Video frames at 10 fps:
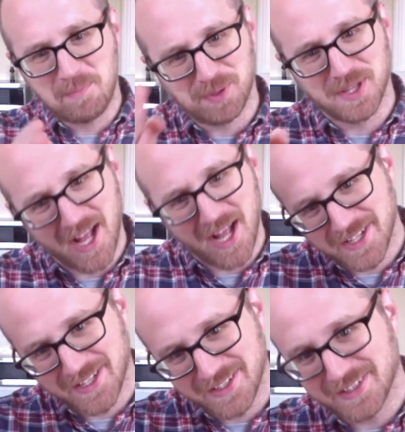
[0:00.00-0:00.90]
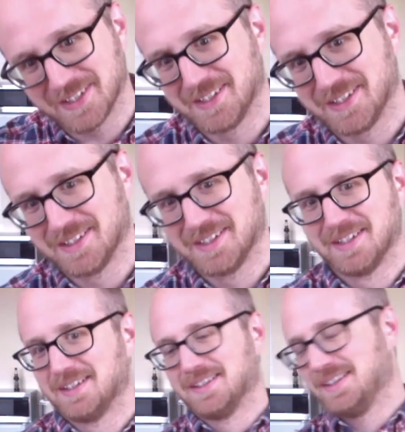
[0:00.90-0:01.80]
plotted.
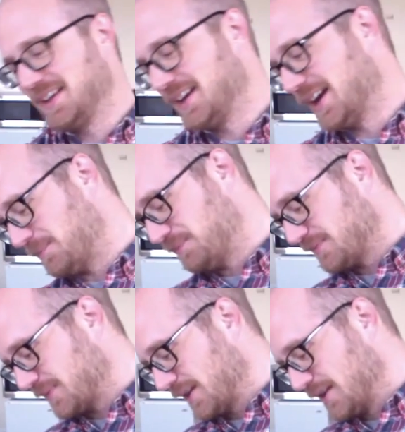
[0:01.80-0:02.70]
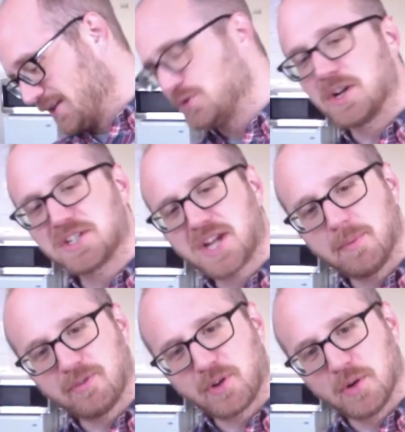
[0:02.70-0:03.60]
Yeah. Do you watch Game of
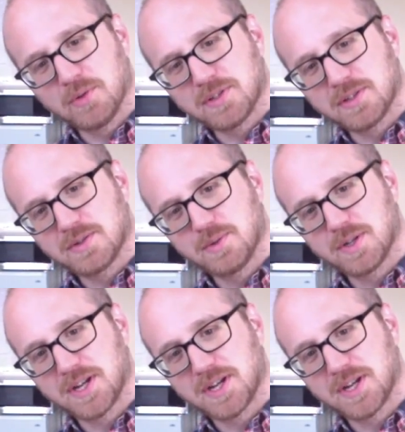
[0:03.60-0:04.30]
Thrones? Do watch-